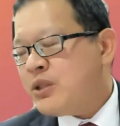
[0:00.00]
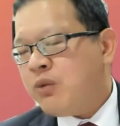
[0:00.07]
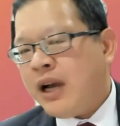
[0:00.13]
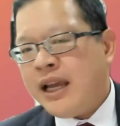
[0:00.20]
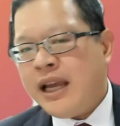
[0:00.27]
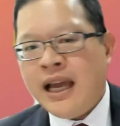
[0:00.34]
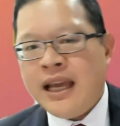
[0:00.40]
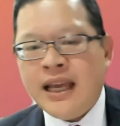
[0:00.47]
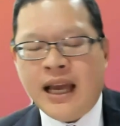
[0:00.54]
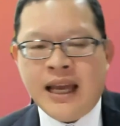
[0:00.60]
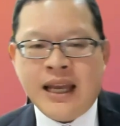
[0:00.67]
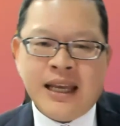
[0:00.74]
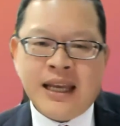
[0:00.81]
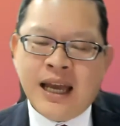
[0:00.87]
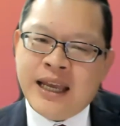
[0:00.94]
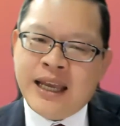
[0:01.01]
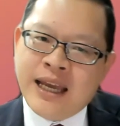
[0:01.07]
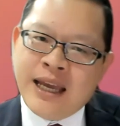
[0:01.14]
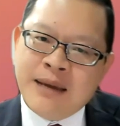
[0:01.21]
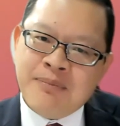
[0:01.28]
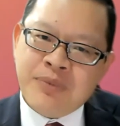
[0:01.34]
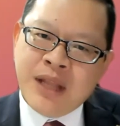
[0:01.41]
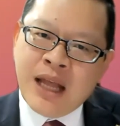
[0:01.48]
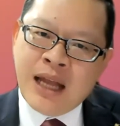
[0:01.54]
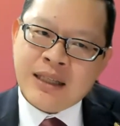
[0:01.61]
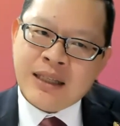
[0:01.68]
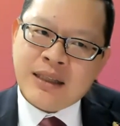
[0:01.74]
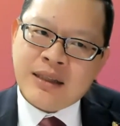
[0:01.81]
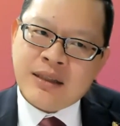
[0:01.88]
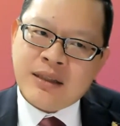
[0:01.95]
why I am not
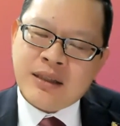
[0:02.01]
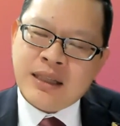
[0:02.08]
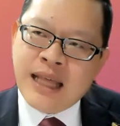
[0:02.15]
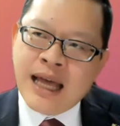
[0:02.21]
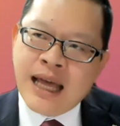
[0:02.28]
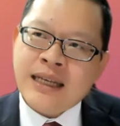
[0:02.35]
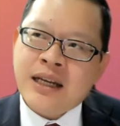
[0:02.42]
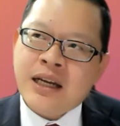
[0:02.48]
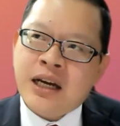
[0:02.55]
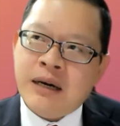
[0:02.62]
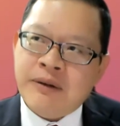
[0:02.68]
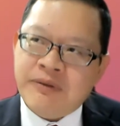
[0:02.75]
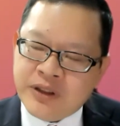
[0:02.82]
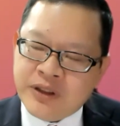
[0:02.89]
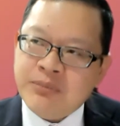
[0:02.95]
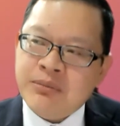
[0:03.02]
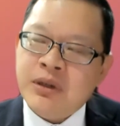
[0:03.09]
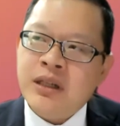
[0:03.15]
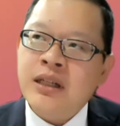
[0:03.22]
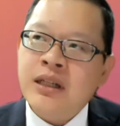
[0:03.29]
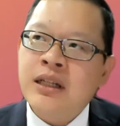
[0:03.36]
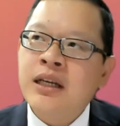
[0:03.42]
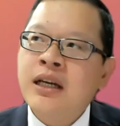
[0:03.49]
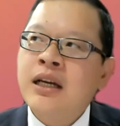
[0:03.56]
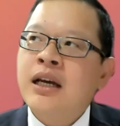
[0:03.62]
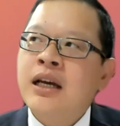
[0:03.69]
that comfortable